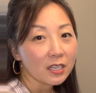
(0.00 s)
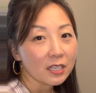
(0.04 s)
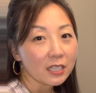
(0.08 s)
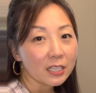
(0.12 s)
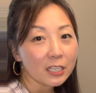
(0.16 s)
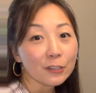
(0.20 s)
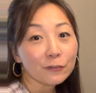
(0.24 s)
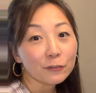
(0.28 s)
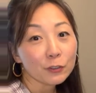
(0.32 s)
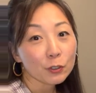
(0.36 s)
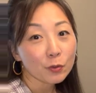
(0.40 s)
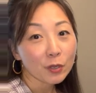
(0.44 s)

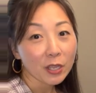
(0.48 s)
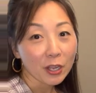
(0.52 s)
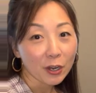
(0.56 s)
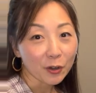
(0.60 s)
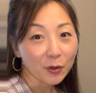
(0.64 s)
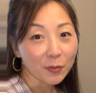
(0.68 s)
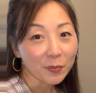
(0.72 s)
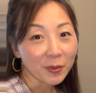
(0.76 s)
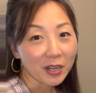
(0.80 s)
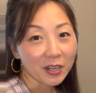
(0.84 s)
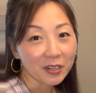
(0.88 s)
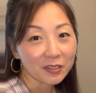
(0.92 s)
if you
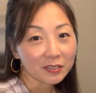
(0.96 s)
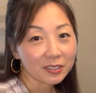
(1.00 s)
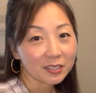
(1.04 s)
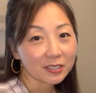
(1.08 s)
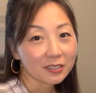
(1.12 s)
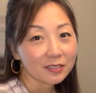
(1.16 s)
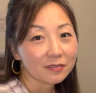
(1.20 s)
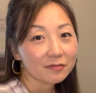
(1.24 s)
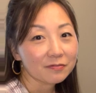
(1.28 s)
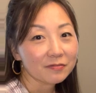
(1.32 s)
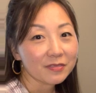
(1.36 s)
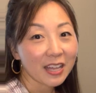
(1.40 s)
care about
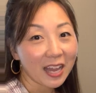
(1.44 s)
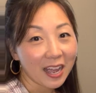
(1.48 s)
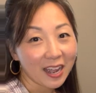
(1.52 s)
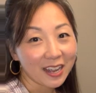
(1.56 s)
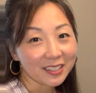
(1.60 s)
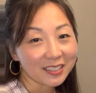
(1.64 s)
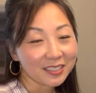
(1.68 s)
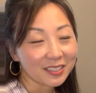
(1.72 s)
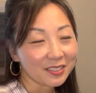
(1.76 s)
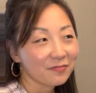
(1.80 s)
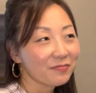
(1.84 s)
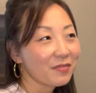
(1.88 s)

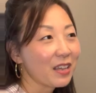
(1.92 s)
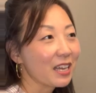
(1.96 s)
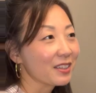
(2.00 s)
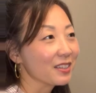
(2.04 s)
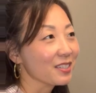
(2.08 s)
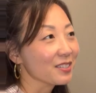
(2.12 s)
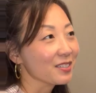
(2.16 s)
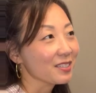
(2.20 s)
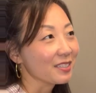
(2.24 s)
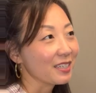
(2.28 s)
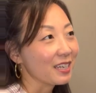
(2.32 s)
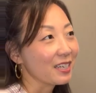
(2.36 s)
that at
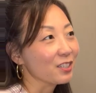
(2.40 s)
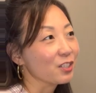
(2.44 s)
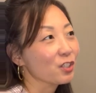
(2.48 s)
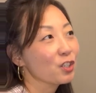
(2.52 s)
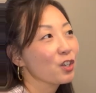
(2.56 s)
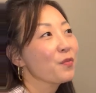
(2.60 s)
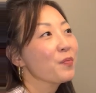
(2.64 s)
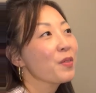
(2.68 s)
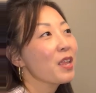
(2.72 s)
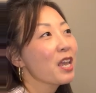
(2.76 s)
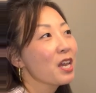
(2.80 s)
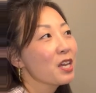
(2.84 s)
this stage.
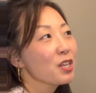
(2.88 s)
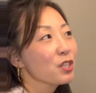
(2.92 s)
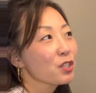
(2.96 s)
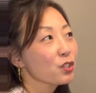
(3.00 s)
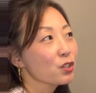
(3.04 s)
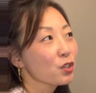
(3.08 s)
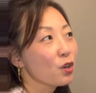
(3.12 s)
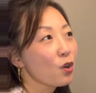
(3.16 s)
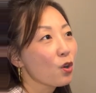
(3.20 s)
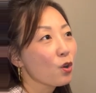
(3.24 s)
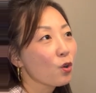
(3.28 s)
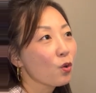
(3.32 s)

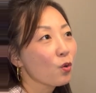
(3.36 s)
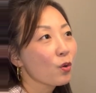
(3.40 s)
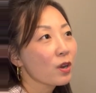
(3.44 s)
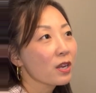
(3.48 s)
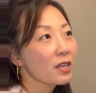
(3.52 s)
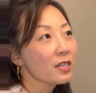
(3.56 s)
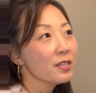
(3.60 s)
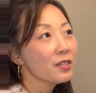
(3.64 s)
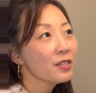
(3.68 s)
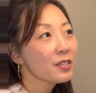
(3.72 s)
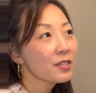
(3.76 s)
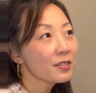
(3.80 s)
So
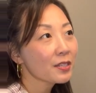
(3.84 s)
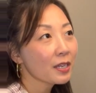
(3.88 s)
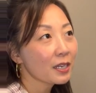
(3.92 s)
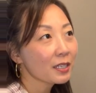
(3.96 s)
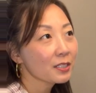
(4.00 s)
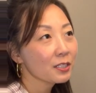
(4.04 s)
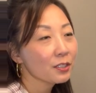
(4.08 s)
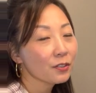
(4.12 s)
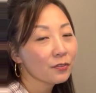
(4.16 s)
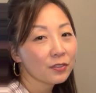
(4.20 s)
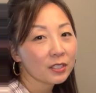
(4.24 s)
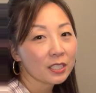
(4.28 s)
in this
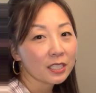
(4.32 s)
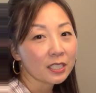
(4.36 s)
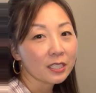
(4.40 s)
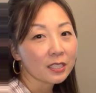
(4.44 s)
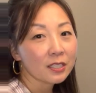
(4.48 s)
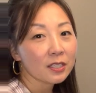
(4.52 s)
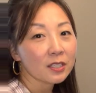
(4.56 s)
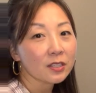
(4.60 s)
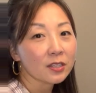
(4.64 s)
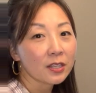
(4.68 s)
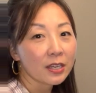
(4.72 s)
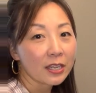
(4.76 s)

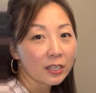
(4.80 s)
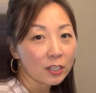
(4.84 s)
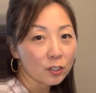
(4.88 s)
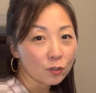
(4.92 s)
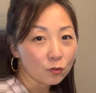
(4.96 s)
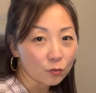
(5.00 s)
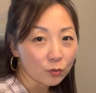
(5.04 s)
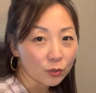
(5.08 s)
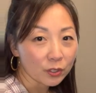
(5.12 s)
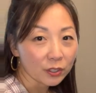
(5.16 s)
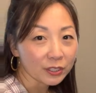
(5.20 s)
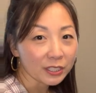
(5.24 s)
activity, they
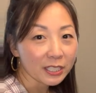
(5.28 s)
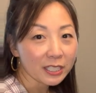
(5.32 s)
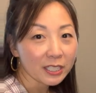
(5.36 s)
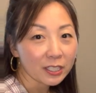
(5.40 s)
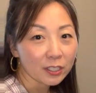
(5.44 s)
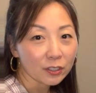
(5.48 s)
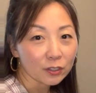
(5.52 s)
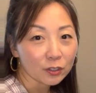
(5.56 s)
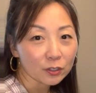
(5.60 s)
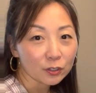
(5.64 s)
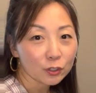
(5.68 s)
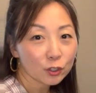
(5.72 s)
can really
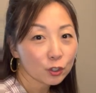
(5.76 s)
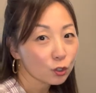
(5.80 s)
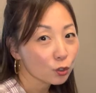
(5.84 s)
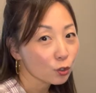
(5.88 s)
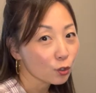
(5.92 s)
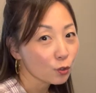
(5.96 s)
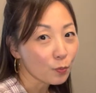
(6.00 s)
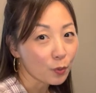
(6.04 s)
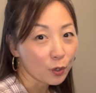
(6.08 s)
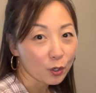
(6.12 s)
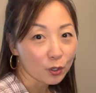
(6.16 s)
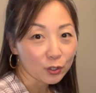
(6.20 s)
kill
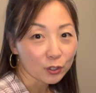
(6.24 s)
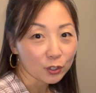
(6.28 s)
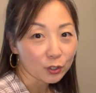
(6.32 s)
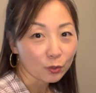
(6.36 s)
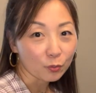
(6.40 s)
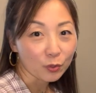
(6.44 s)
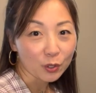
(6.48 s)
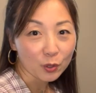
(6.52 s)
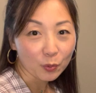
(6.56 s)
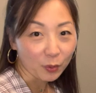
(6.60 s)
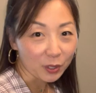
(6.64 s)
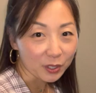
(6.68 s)
two birds
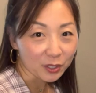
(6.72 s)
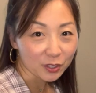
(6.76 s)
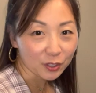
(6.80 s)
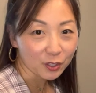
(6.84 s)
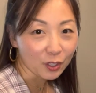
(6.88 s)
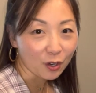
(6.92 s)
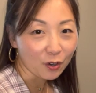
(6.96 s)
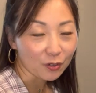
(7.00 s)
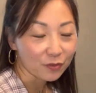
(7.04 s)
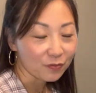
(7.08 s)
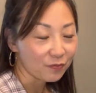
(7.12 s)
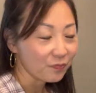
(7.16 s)
with one
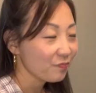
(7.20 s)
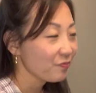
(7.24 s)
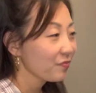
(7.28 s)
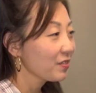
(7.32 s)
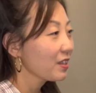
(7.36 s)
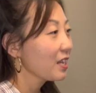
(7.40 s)
stone.